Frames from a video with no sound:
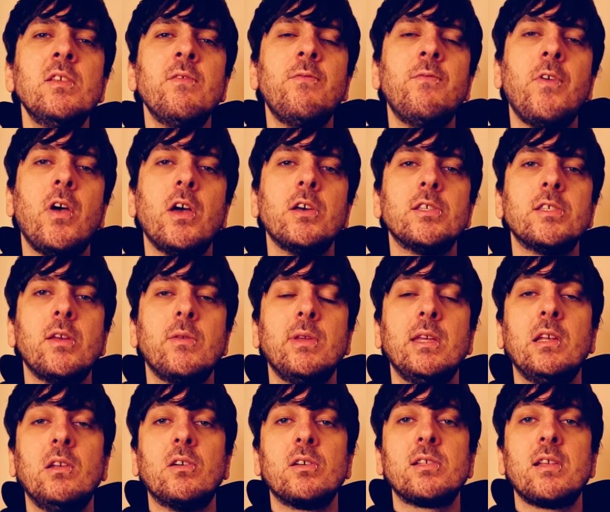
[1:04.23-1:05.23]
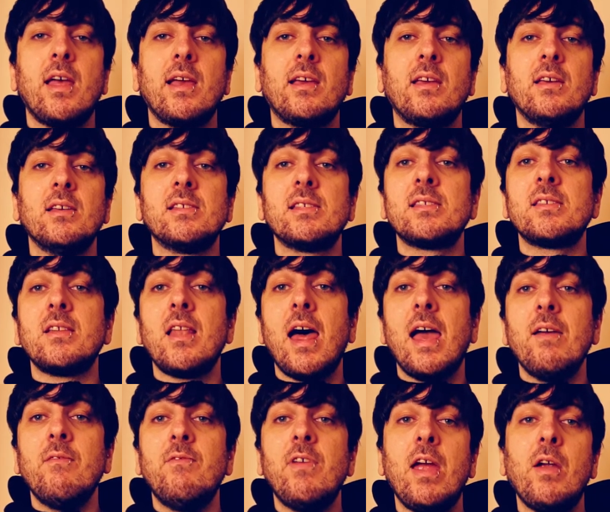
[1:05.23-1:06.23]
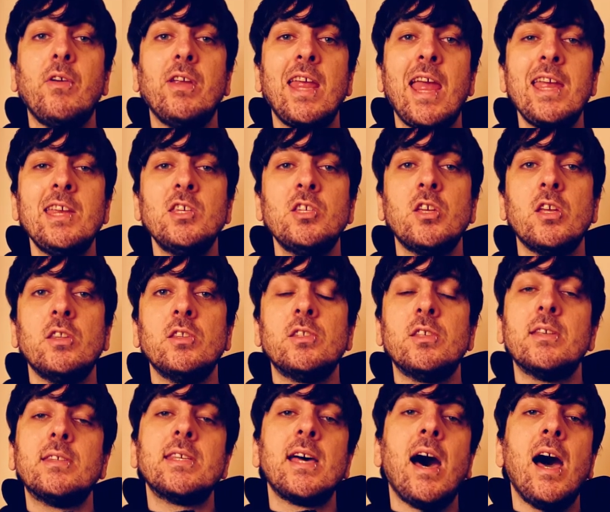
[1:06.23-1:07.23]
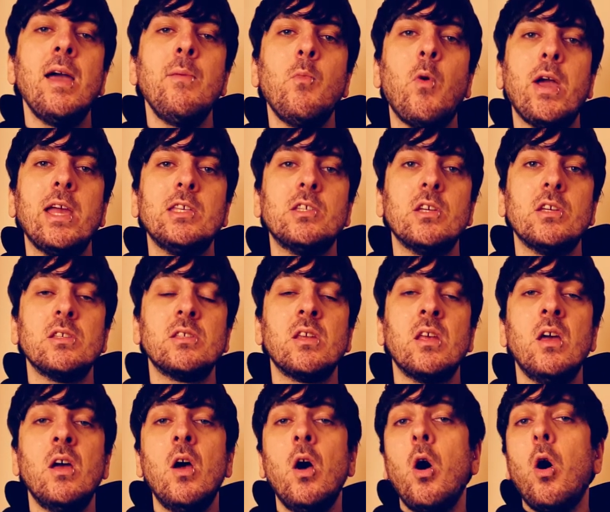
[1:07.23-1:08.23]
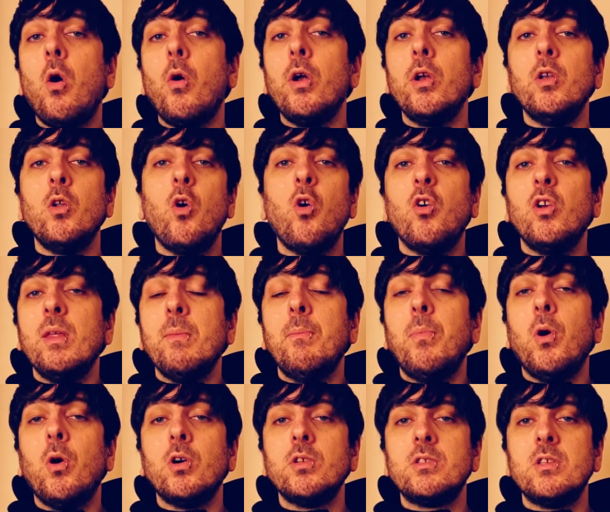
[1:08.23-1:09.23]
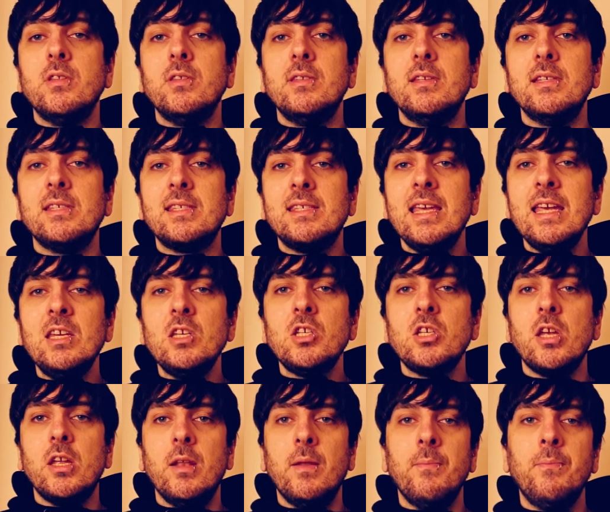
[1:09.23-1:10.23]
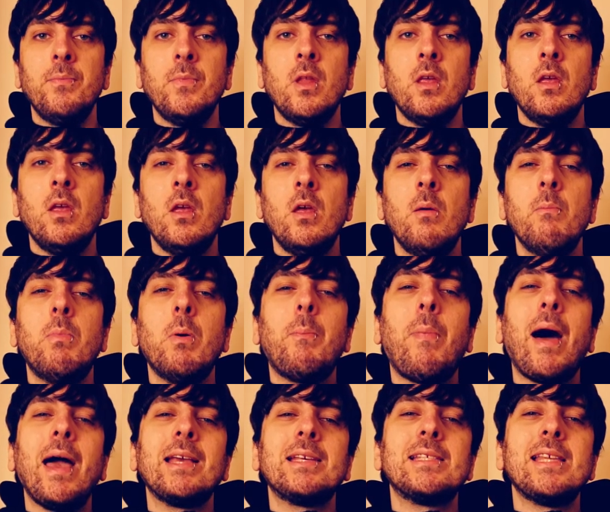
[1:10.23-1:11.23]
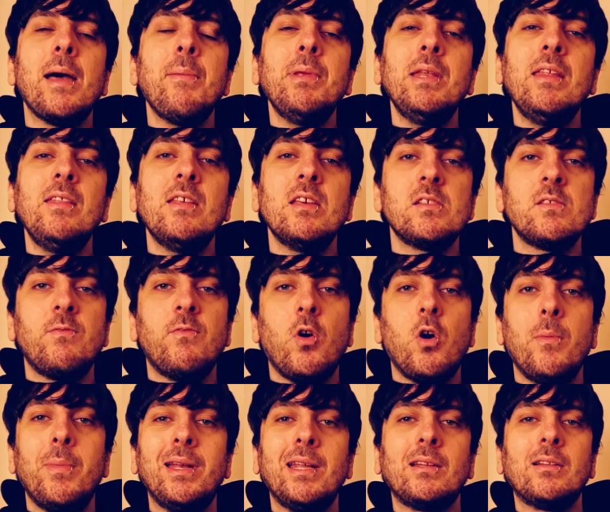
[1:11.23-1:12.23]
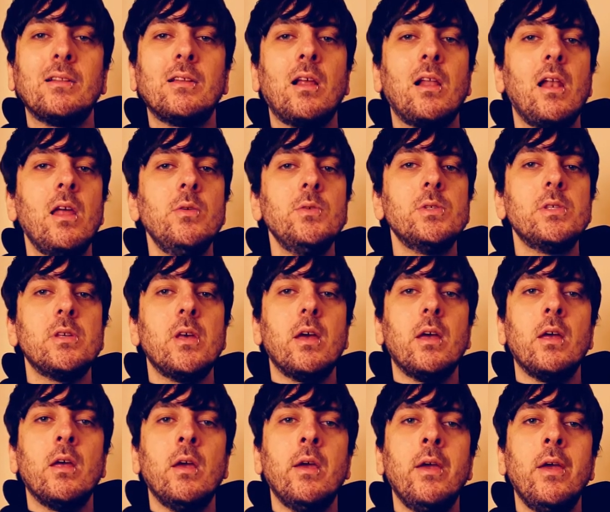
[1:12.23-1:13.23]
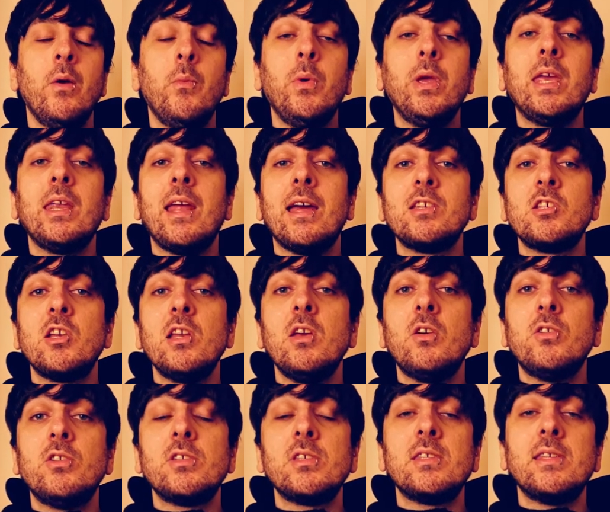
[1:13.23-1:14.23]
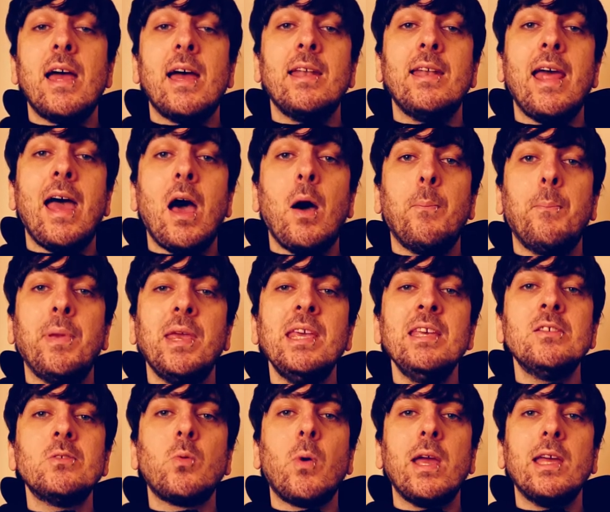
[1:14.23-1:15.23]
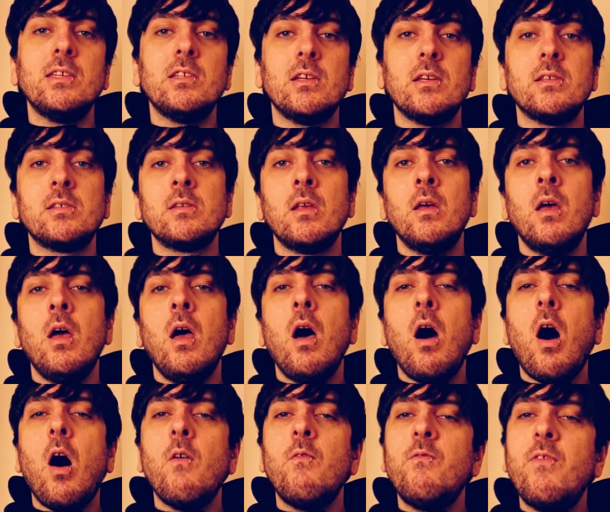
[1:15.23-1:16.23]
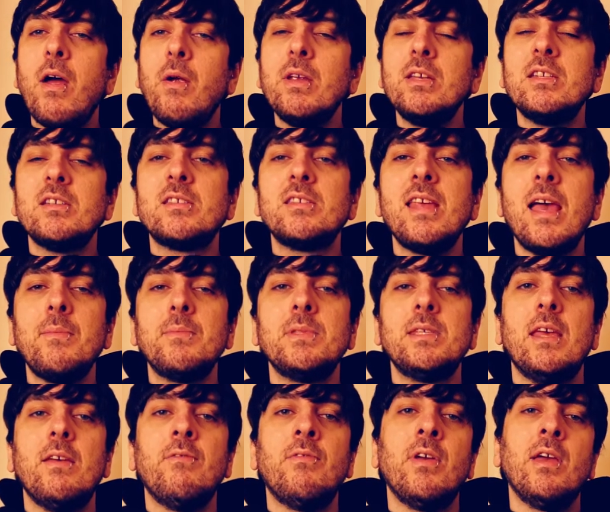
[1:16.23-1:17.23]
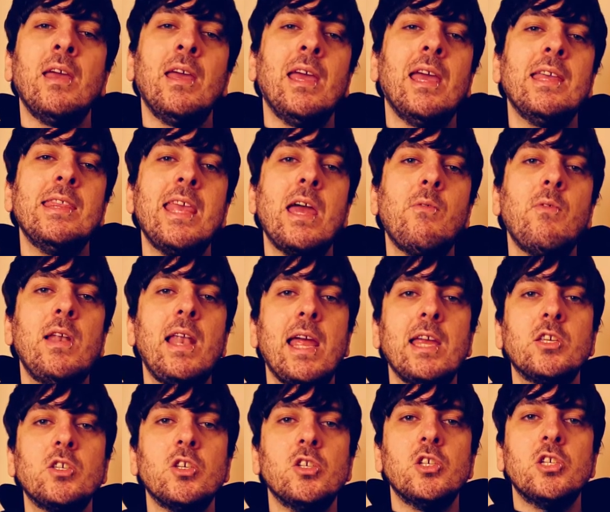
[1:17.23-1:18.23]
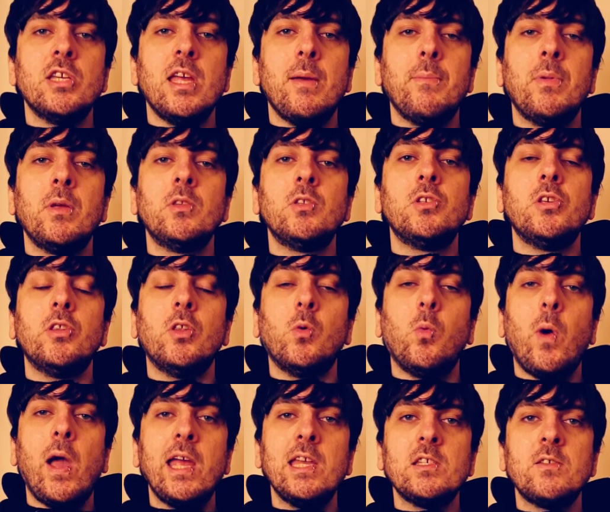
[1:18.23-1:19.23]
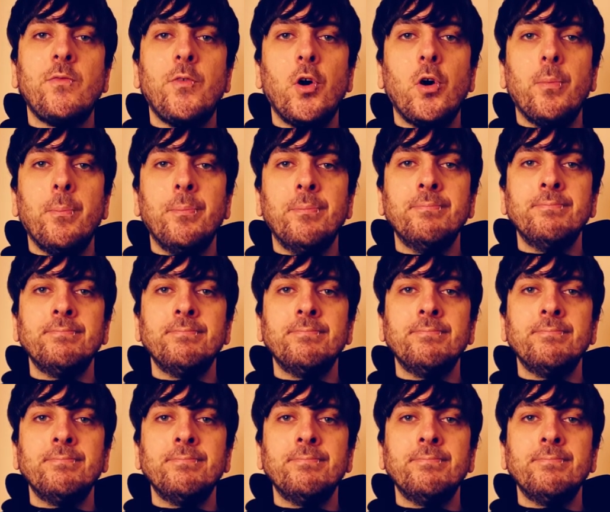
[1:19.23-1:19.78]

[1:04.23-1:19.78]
at first only looks like a slight variation to time wages, or an unimportant distinction. But by examining this form a little closer, we can actually understand how piece wages are very deceptive in their relationship to the wage form.